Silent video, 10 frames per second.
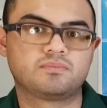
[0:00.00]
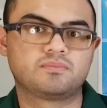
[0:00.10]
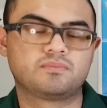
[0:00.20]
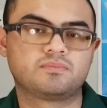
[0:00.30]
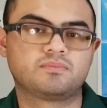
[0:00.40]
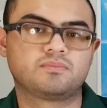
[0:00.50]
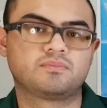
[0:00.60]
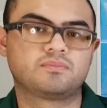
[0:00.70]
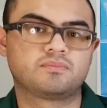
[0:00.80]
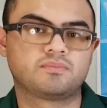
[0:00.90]

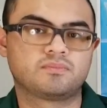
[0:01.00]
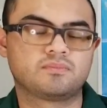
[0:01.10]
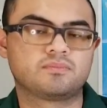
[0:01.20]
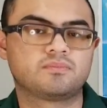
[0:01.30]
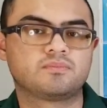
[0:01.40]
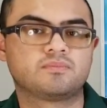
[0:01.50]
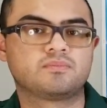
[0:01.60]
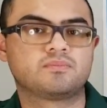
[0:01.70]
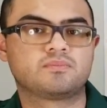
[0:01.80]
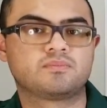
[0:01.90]

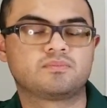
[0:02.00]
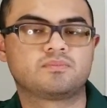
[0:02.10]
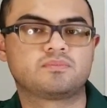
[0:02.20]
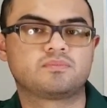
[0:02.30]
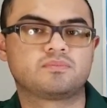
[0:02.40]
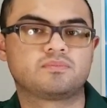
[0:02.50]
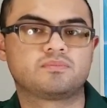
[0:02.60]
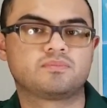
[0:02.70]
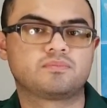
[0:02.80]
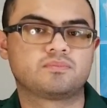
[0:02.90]

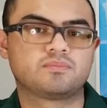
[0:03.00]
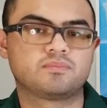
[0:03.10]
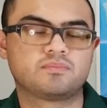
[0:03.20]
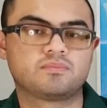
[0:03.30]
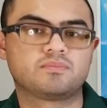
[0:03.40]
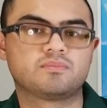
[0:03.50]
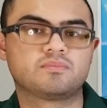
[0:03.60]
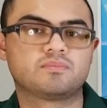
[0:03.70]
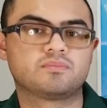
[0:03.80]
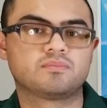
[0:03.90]

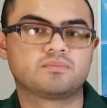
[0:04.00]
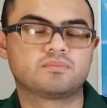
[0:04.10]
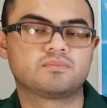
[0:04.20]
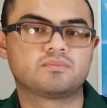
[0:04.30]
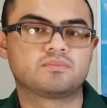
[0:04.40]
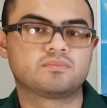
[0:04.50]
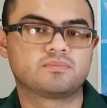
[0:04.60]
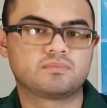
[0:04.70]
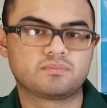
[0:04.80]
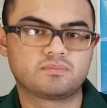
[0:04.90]

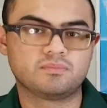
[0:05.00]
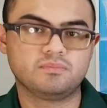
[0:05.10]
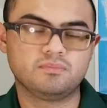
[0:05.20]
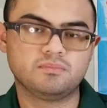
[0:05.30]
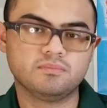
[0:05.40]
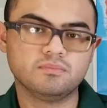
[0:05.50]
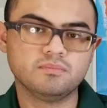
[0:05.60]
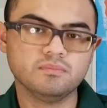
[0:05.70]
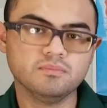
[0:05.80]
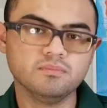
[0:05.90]

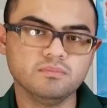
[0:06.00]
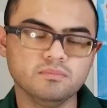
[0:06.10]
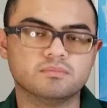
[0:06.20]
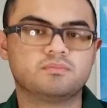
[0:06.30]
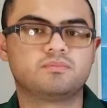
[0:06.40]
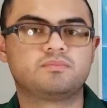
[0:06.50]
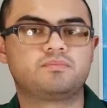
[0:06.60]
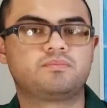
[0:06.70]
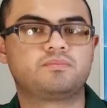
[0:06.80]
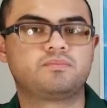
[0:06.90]

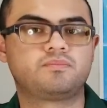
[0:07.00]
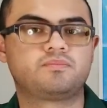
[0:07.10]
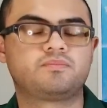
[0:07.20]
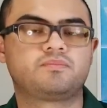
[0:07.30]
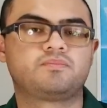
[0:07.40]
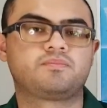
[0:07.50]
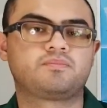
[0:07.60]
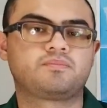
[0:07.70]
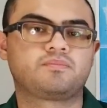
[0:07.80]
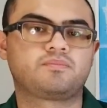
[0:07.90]
The person shown says nothing.